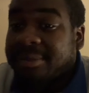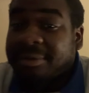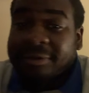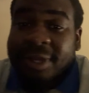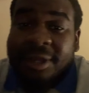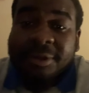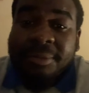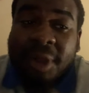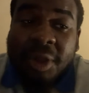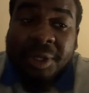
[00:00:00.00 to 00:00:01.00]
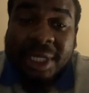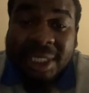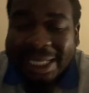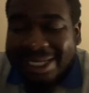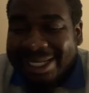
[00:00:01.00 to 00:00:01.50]
we're out in the
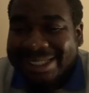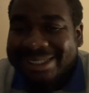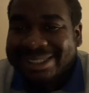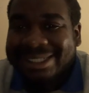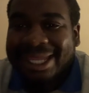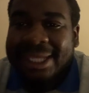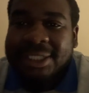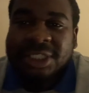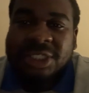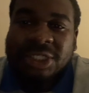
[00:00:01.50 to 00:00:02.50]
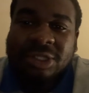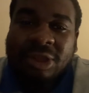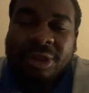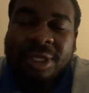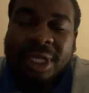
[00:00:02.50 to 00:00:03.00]
morning. Let's just get into the
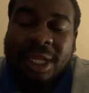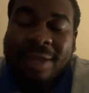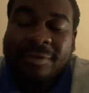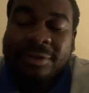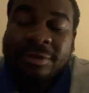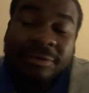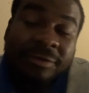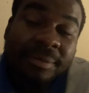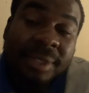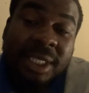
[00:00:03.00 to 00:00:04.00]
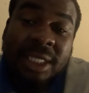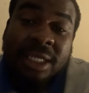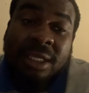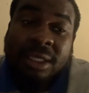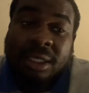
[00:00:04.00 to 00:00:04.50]
starting 11 for me.
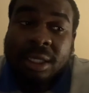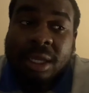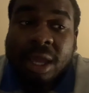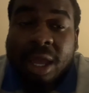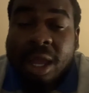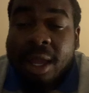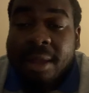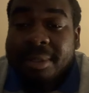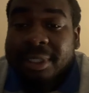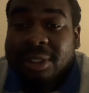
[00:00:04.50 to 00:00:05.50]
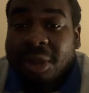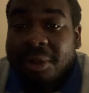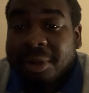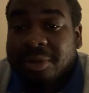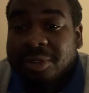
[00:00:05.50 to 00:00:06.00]
In
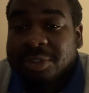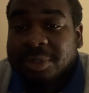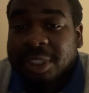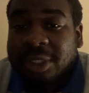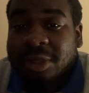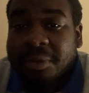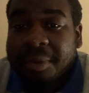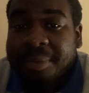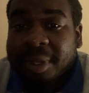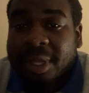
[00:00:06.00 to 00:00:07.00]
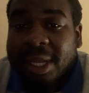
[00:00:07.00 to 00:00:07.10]
goal, of course, we're going to go with Bernd